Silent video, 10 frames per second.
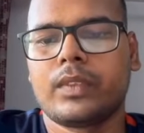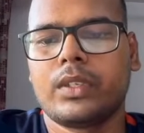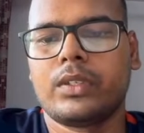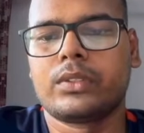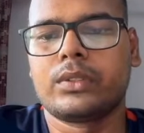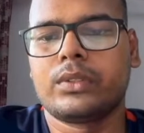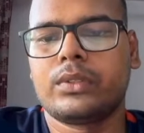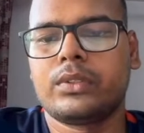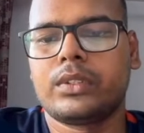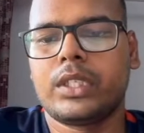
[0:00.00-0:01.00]

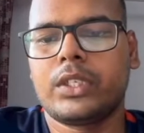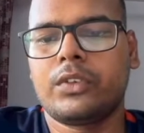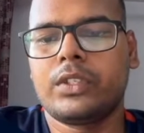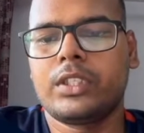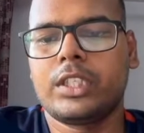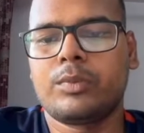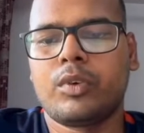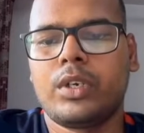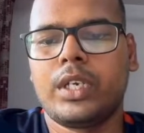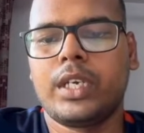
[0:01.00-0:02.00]
So the accuracy is
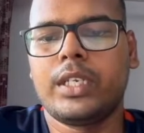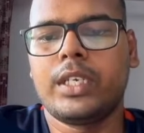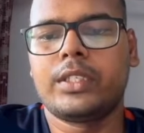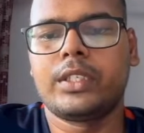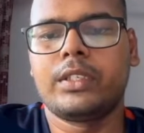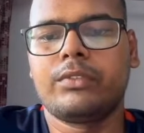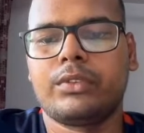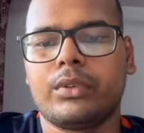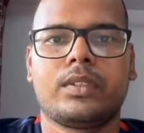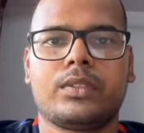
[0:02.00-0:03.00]

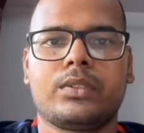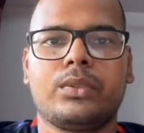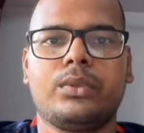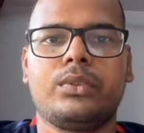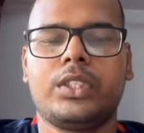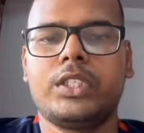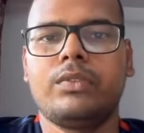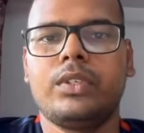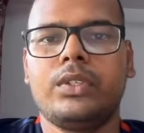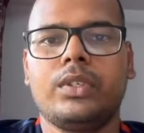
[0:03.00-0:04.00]
0.9834. So this
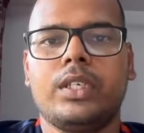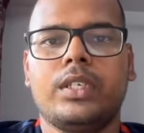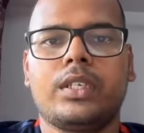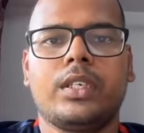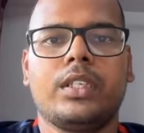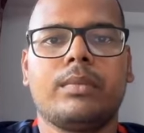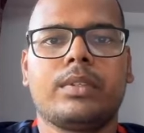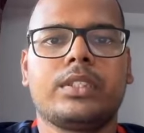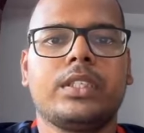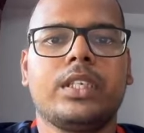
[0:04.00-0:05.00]
way you can train the
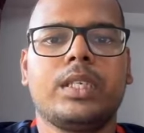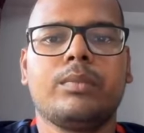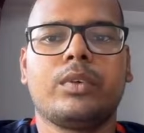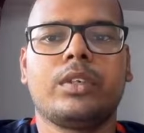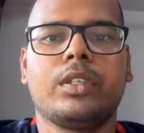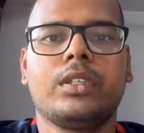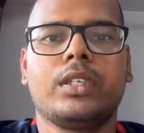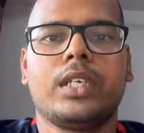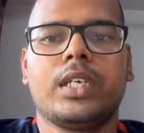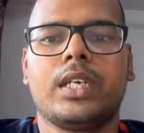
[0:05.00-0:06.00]
machine learning model
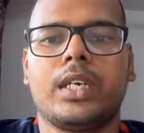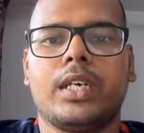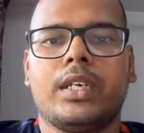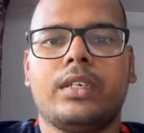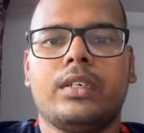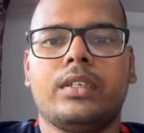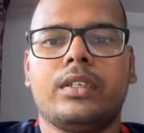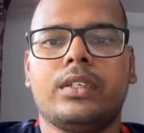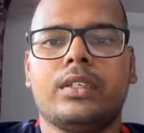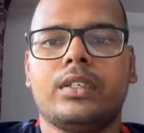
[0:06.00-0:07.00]
and
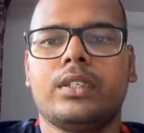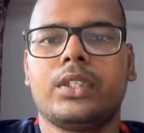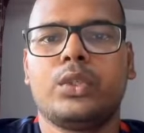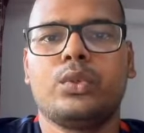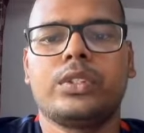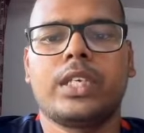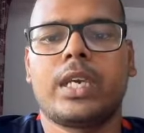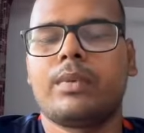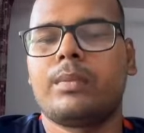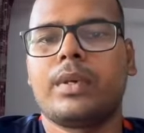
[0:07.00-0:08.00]
use the
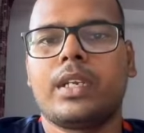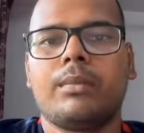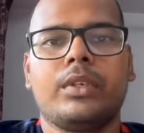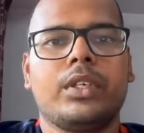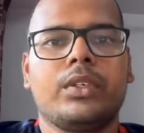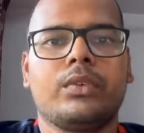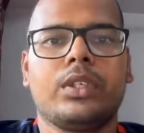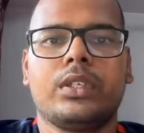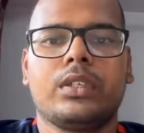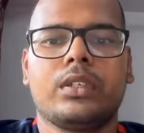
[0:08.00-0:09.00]
hyperparameter
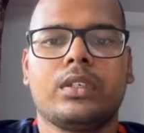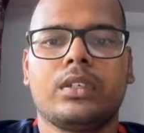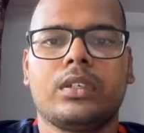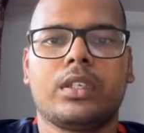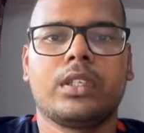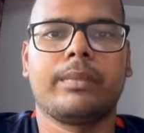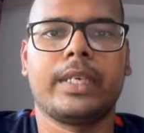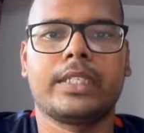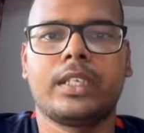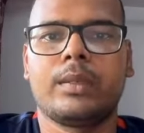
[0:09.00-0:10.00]
tuning on the
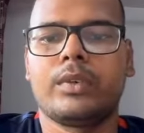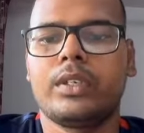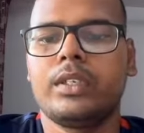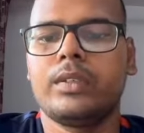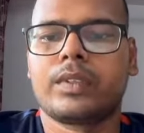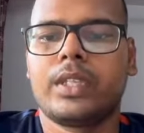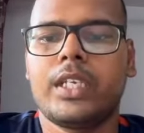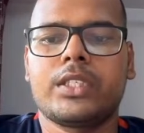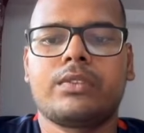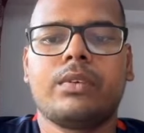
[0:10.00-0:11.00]
baseline model.
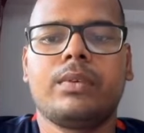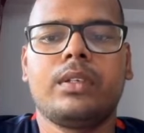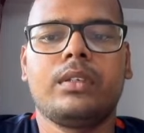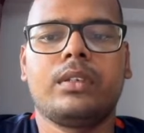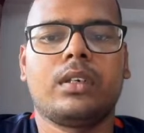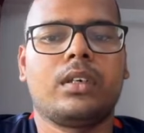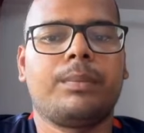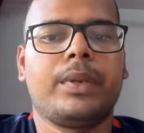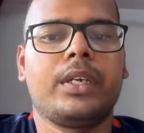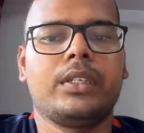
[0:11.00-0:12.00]
Next we will
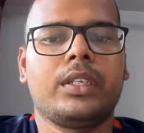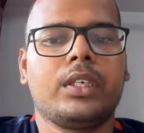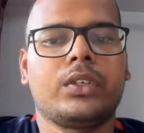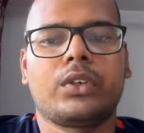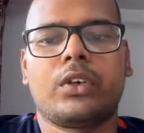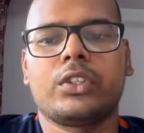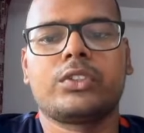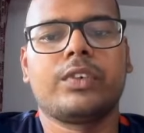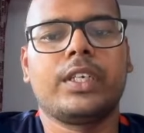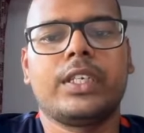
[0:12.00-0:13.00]
print the cross
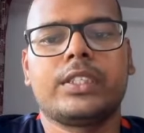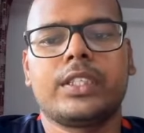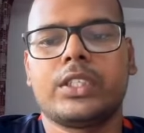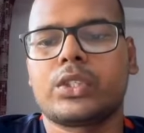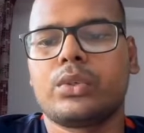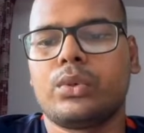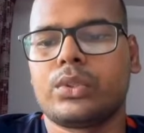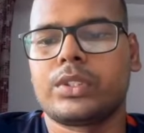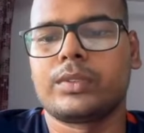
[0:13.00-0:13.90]
validation scores.